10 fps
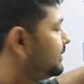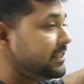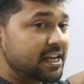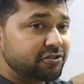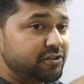
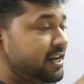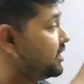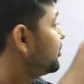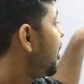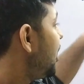
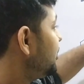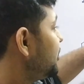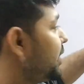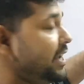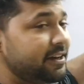CH3 is
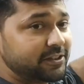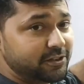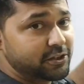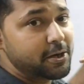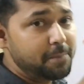also here,
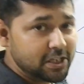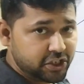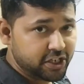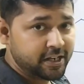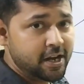so the
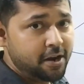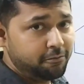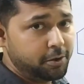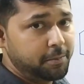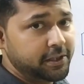repulsion
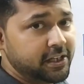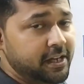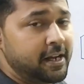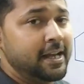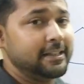would be
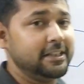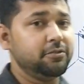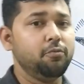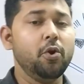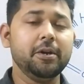there.
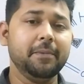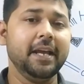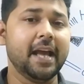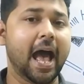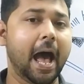This won't
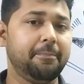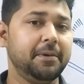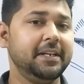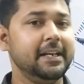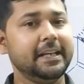be
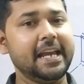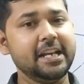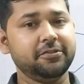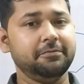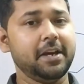happen in
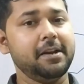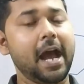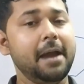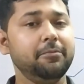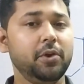case
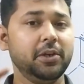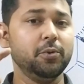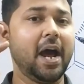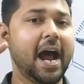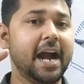when I am going
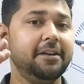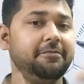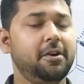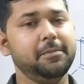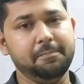to
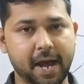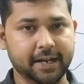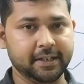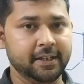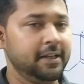add from the
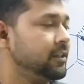back.